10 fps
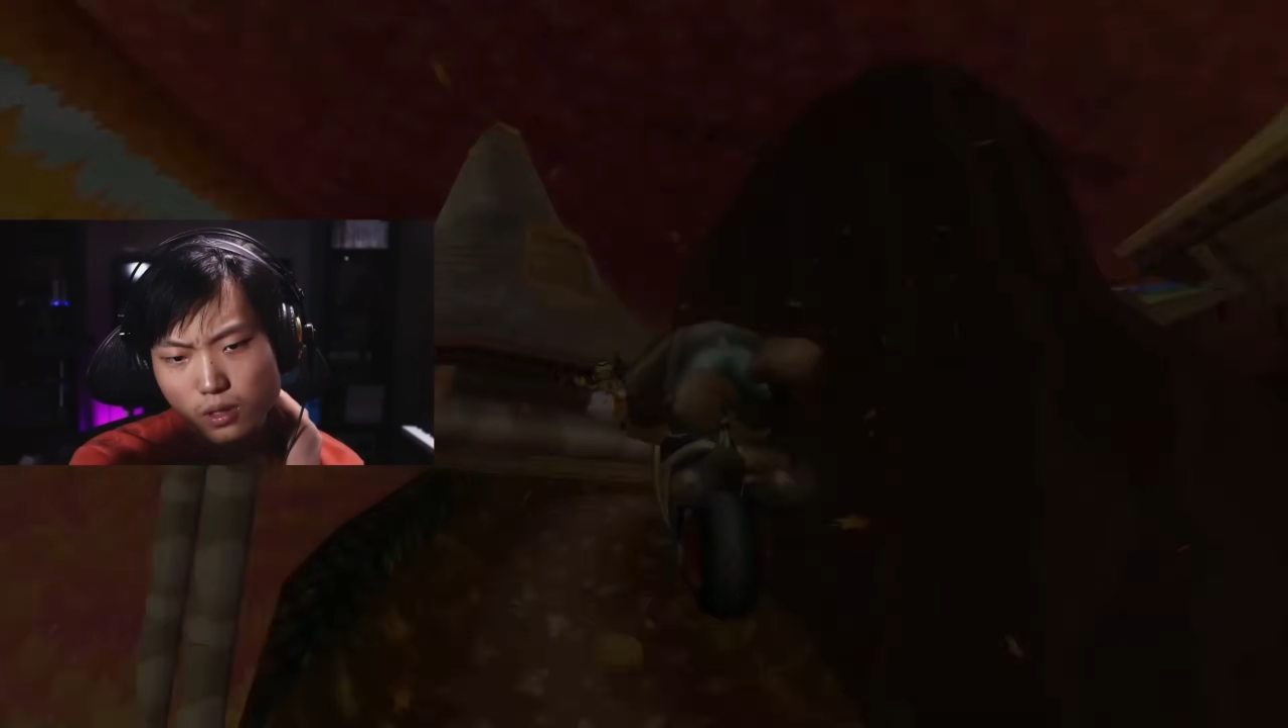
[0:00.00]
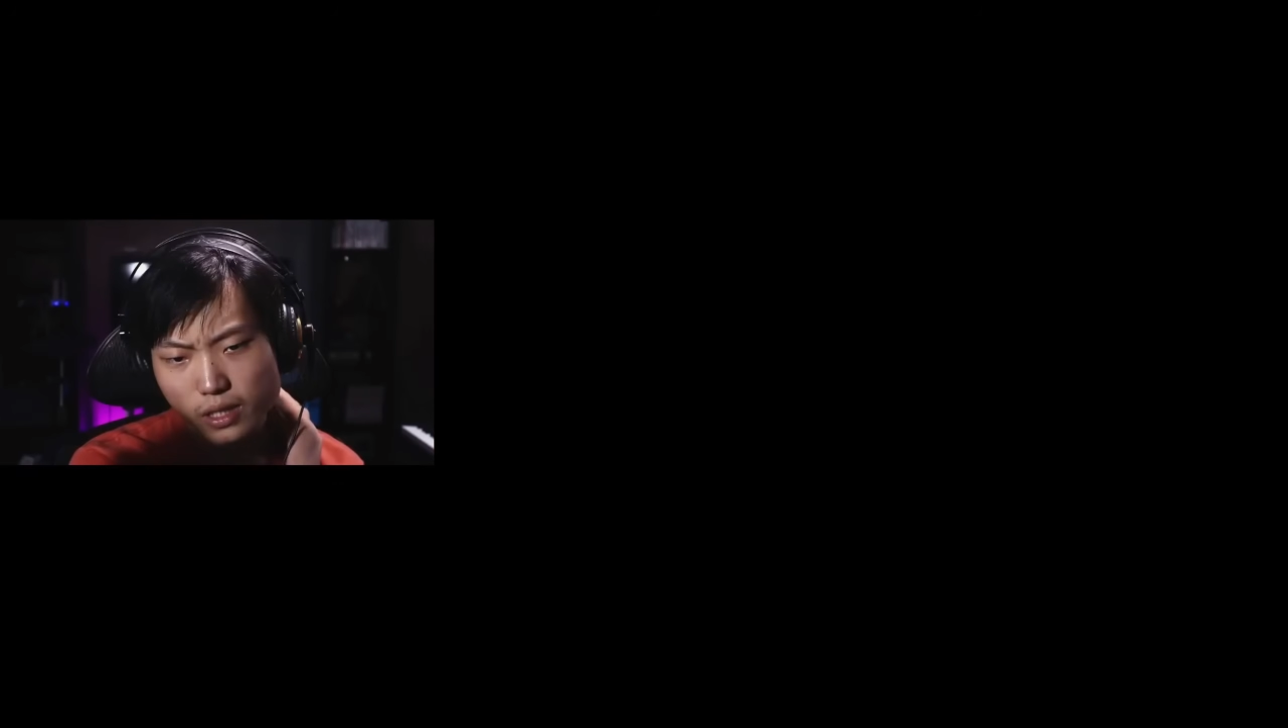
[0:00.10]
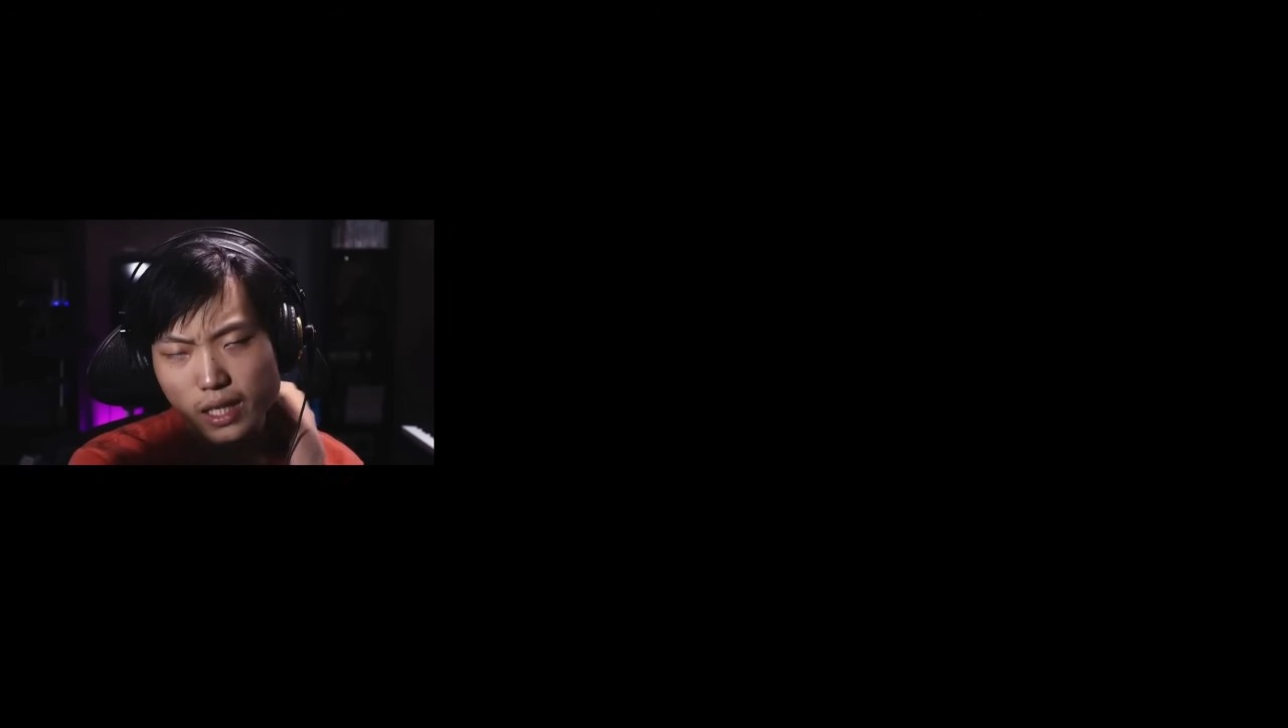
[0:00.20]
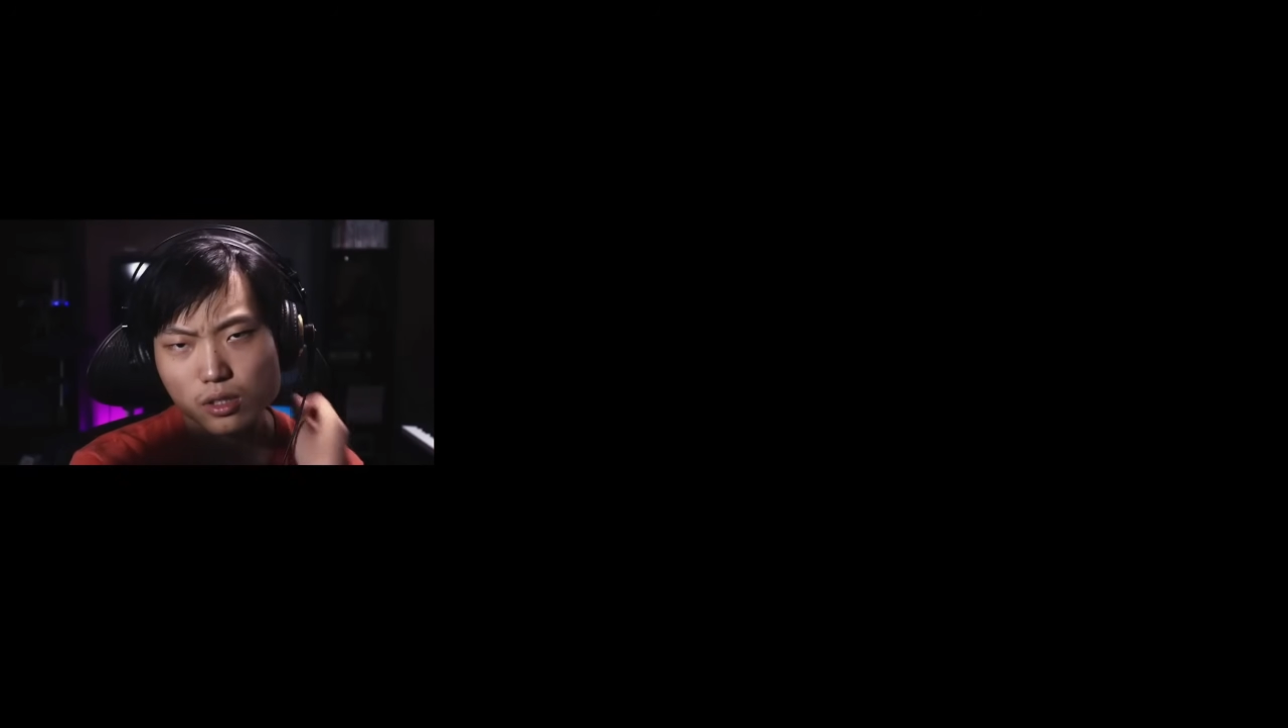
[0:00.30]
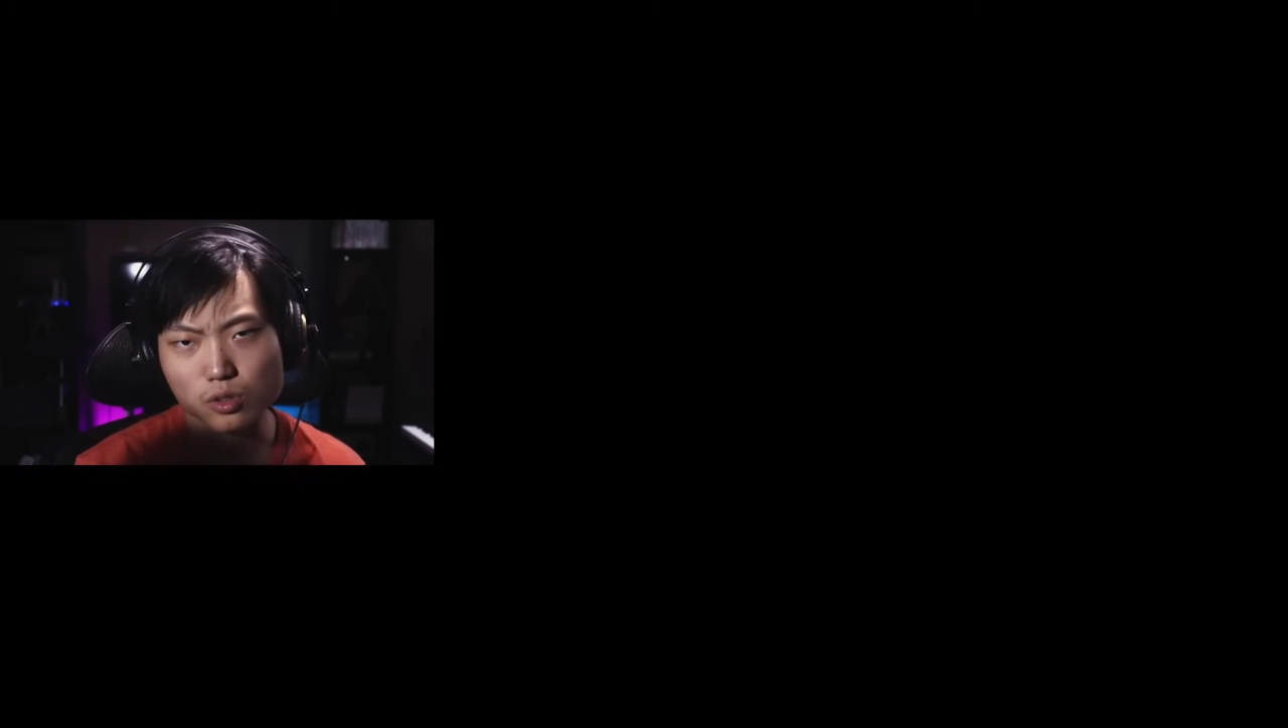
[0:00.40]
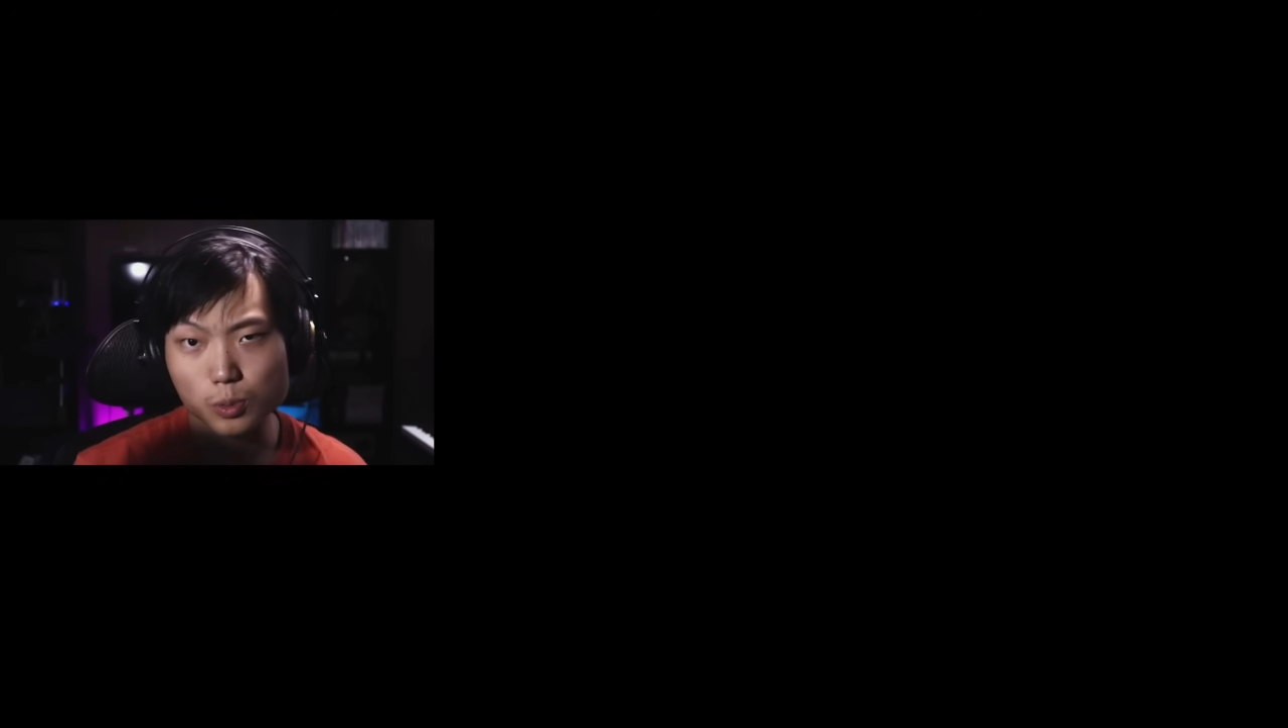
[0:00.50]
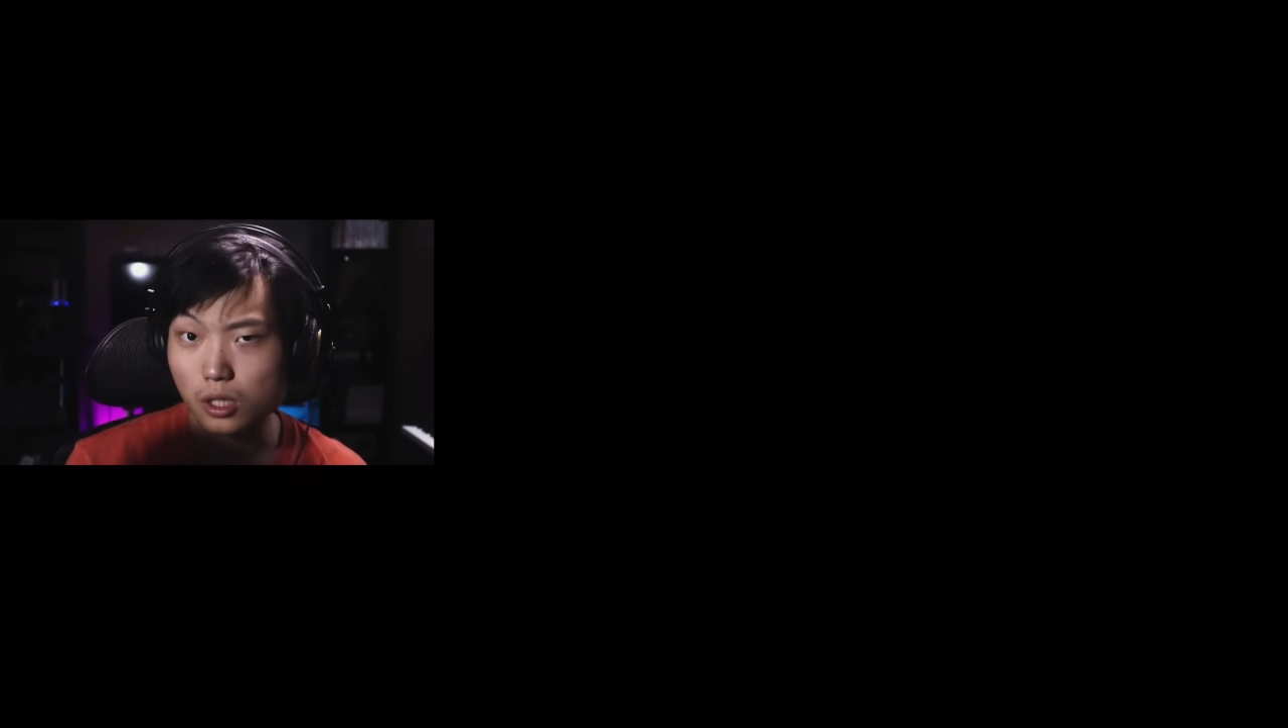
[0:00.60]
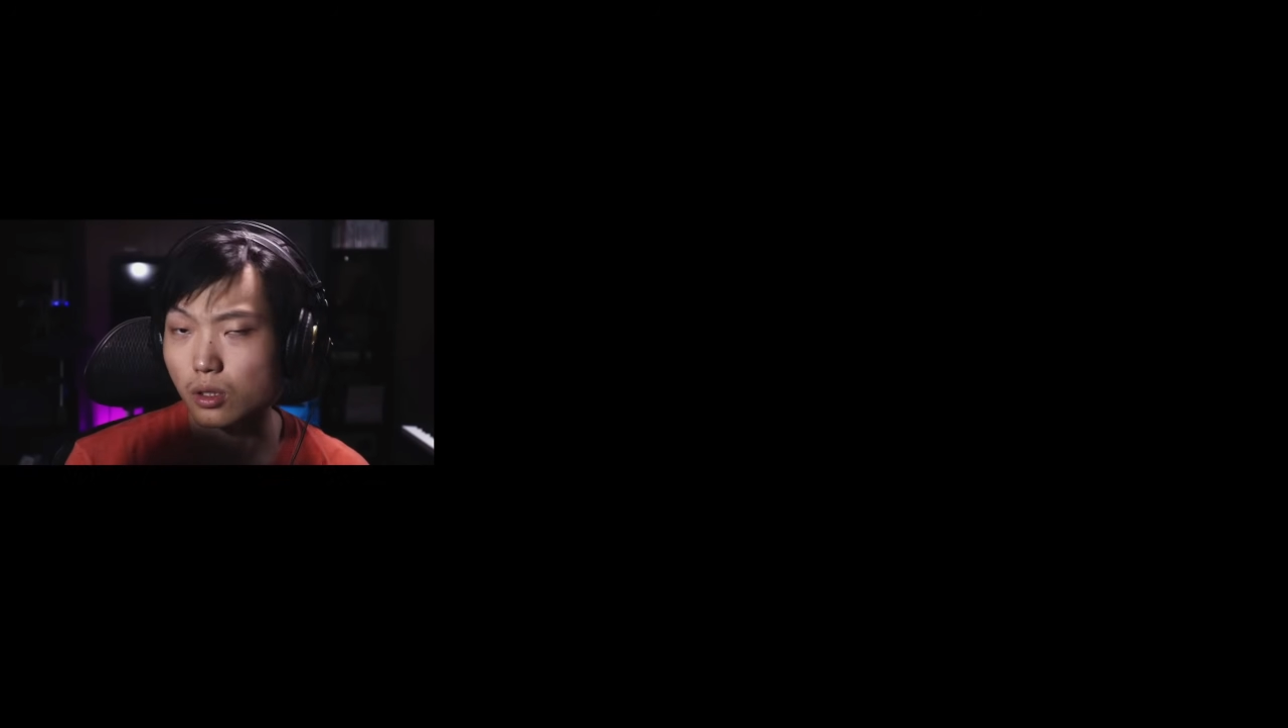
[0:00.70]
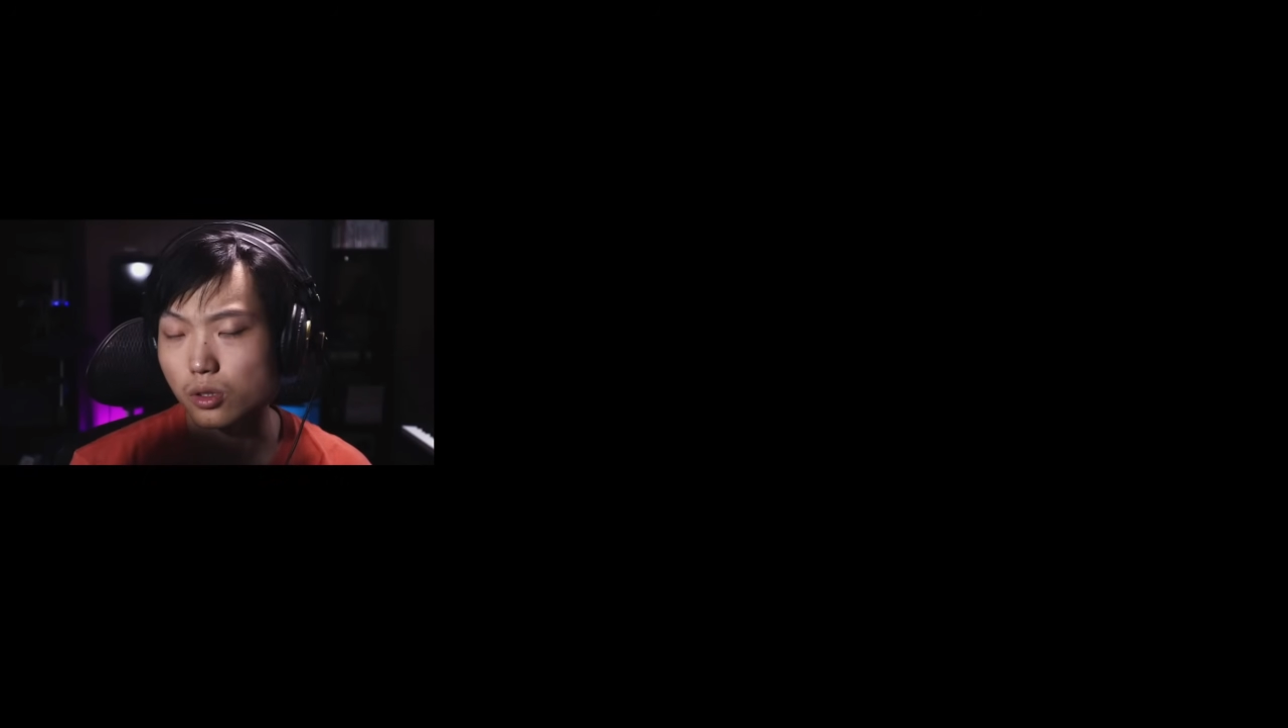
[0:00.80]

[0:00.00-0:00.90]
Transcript: nanas being the